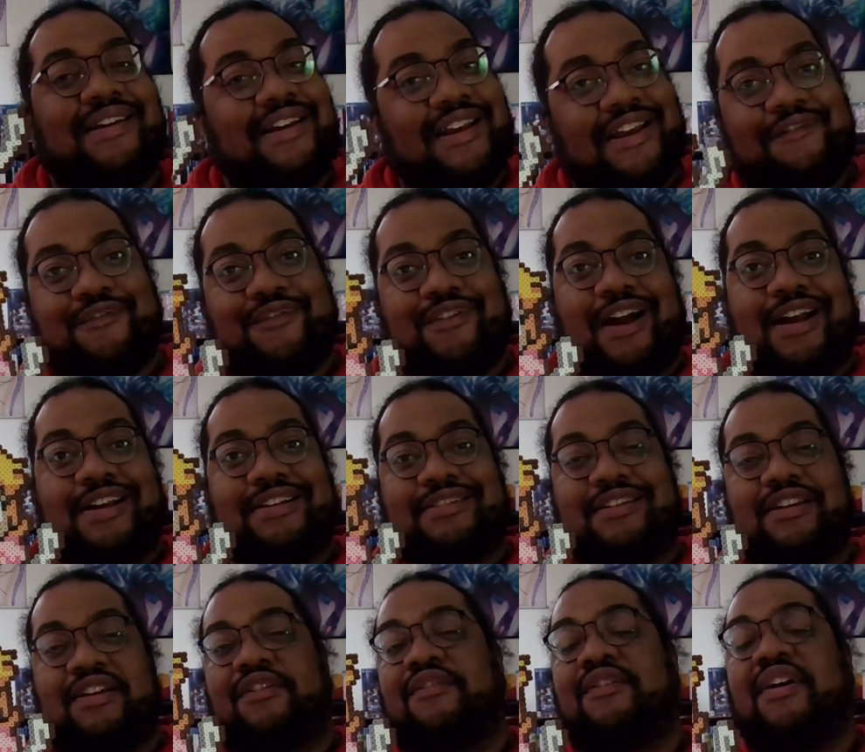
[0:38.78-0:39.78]
If you guys
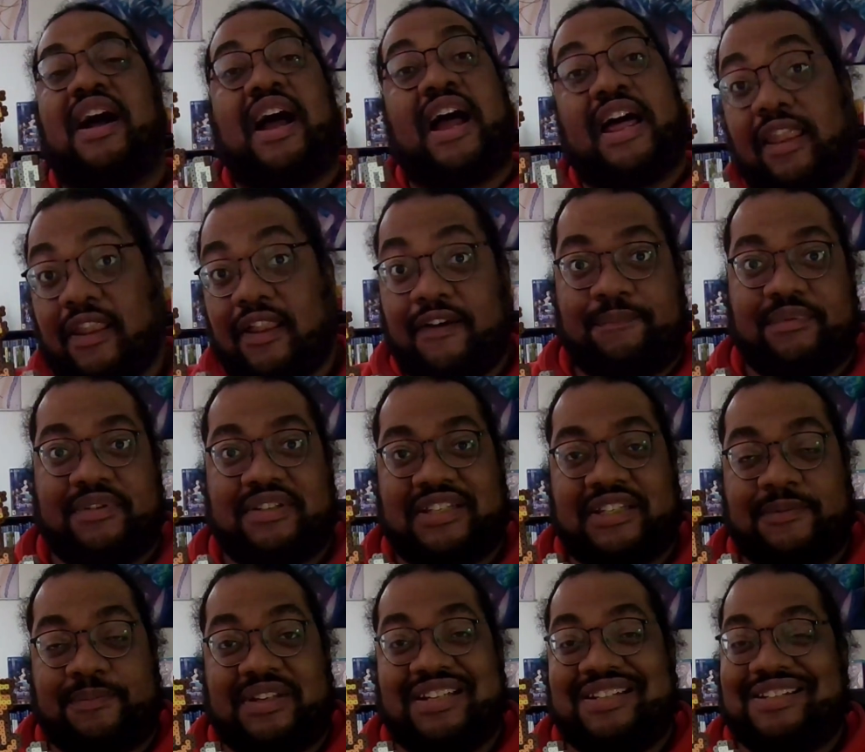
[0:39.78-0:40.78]
know, I love
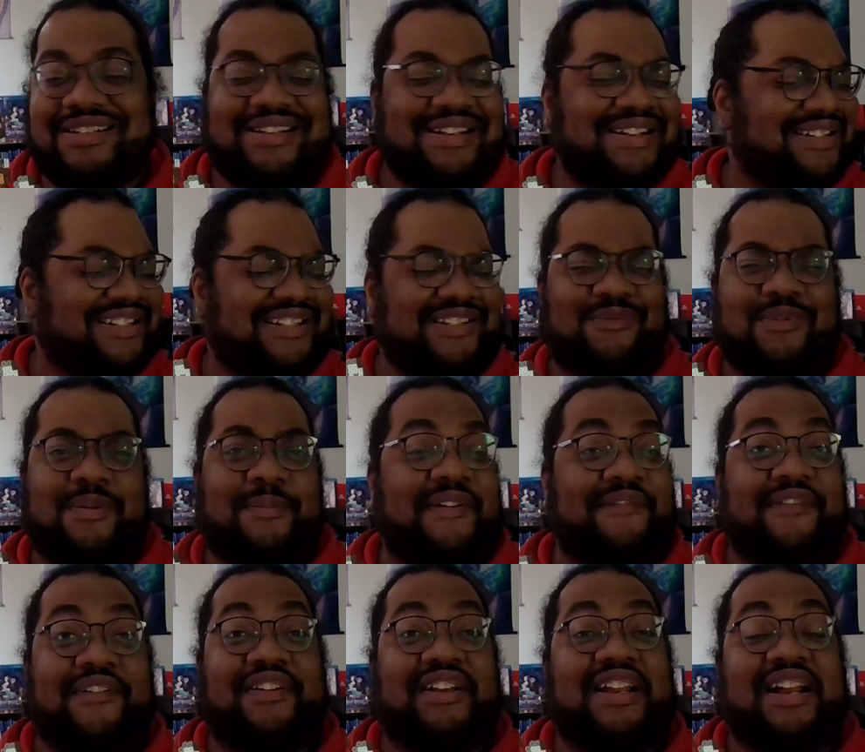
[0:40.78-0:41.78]
Princess Peach. She's one of my
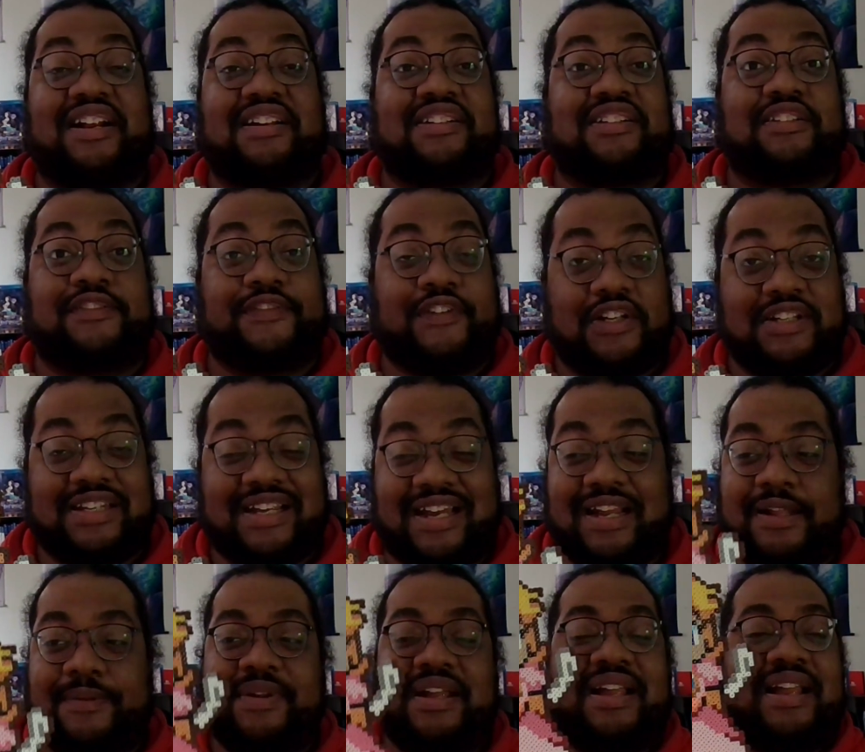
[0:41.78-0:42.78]
favorite characters of all
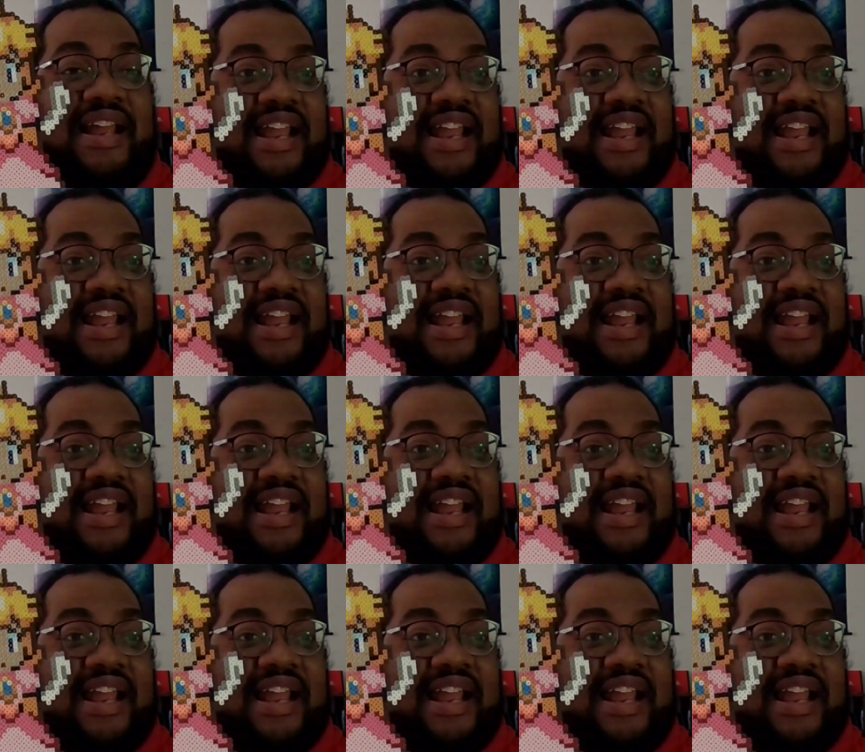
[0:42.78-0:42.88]
time.